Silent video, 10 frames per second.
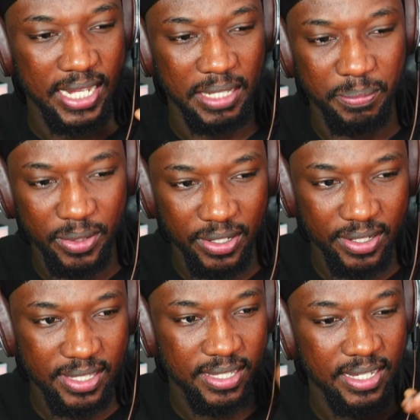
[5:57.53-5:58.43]
the
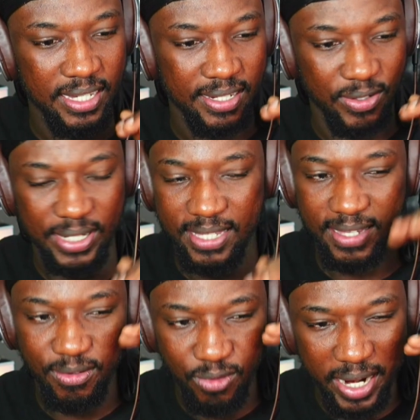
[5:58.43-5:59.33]
birds, you know, the
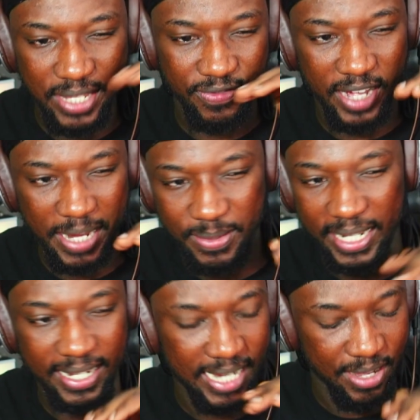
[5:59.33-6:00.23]
sunrise vibes, the
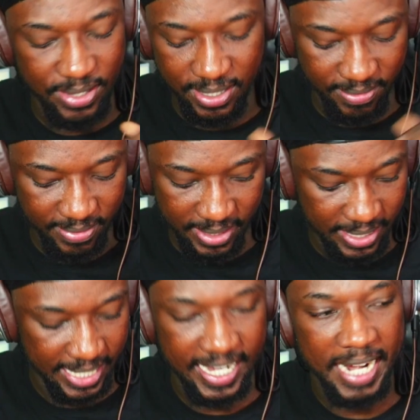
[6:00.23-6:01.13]
clouds,
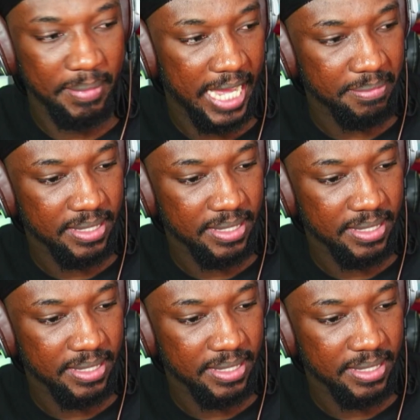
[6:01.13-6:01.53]
the time lapse.